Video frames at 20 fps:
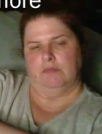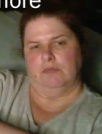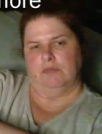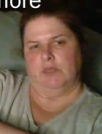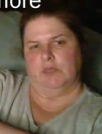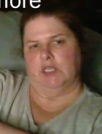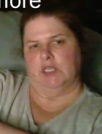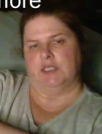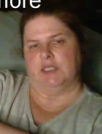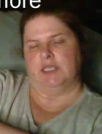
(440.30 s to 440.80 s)

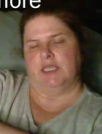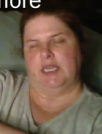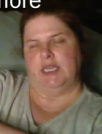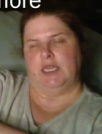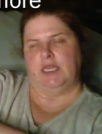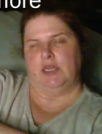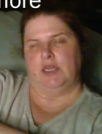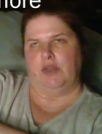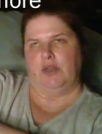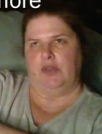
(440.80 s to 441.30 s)
Does
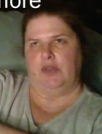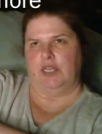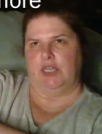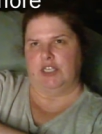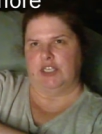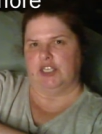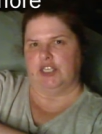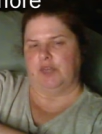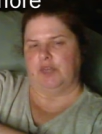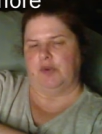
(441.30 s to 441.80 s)
he know
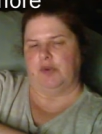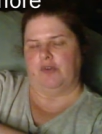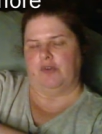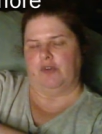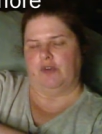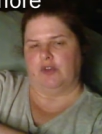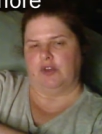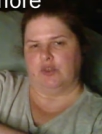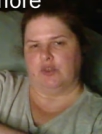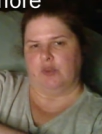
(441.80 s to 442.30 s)
that she
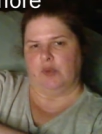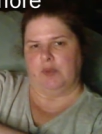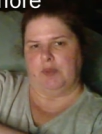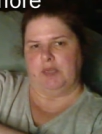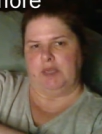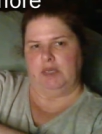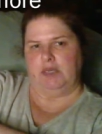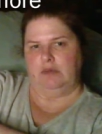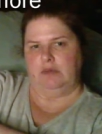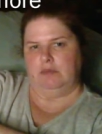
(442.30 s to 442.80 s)
prefers
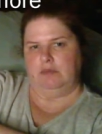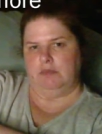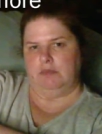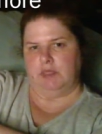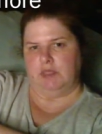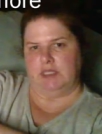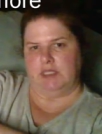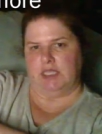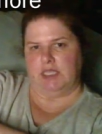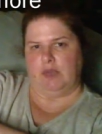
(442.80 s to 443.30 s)
women?
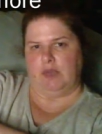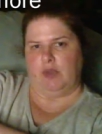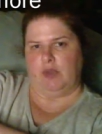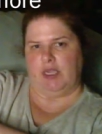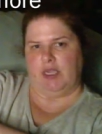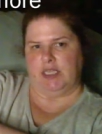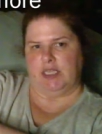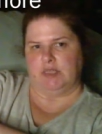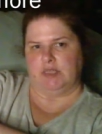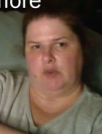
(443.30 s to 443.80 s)
Is that
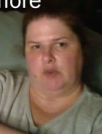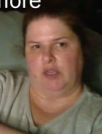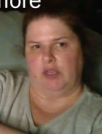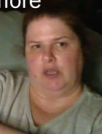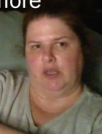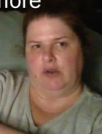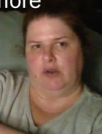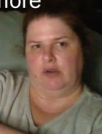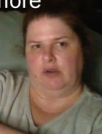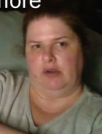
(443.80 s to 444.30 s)
why he's
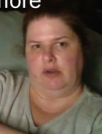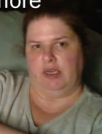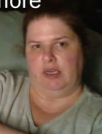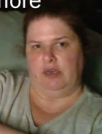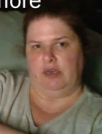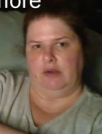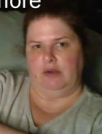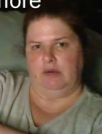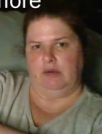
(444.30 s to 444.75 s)
bringing her here?